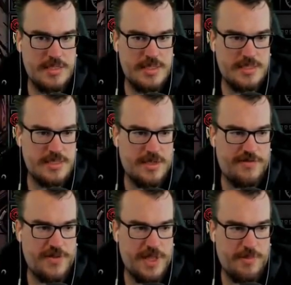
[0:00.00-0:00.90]
this is all
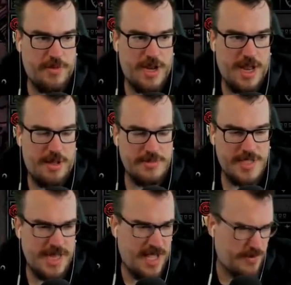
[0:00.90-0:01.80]
fully upgraded. I was
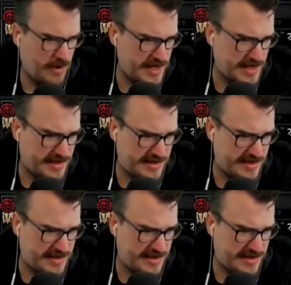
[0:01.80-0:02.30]
going to upgrade the